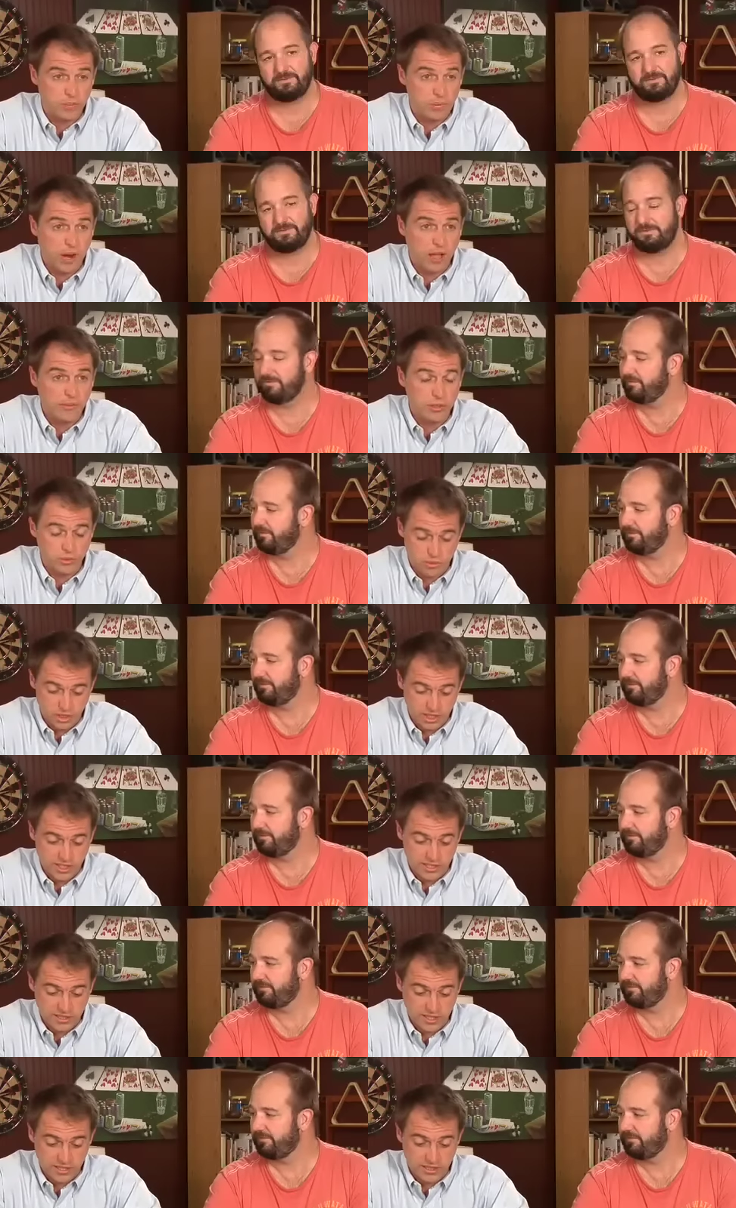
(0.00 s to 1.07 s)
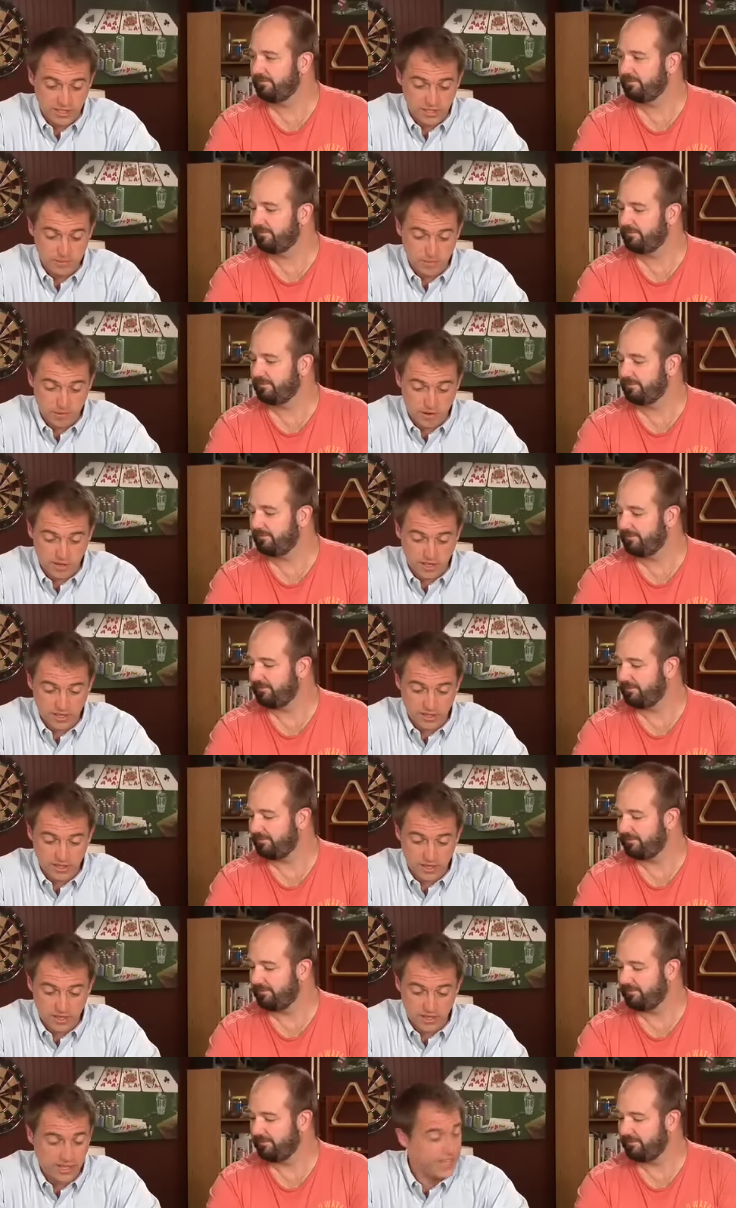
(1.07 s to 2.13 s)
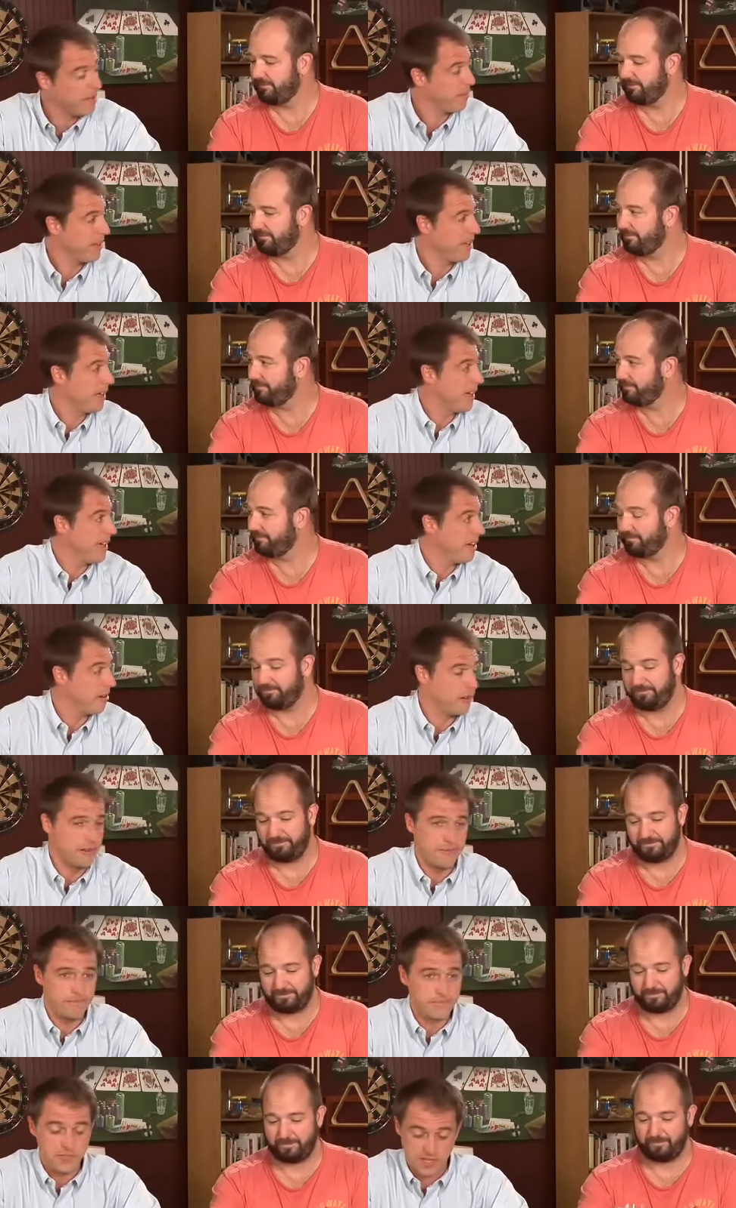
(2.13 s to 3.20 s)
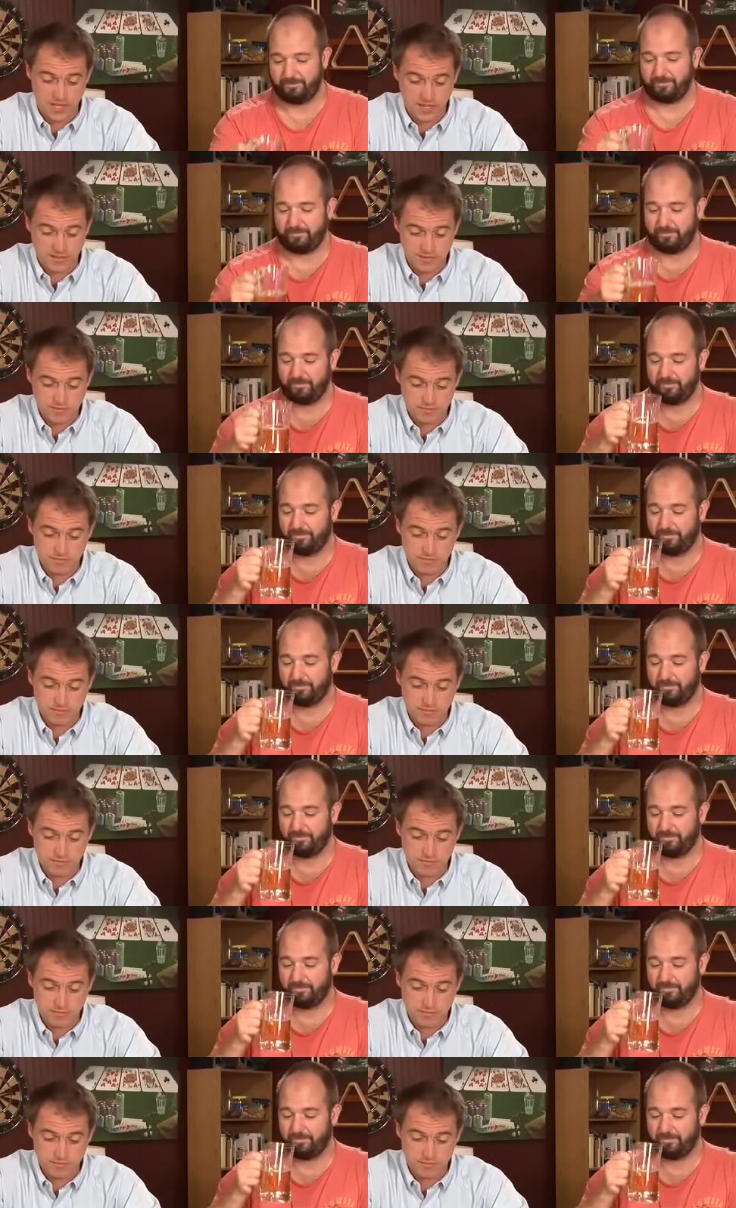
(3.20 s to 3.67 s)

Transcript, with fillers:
Speaker 1: it probably would at, at this party. Uh, Kimmy L says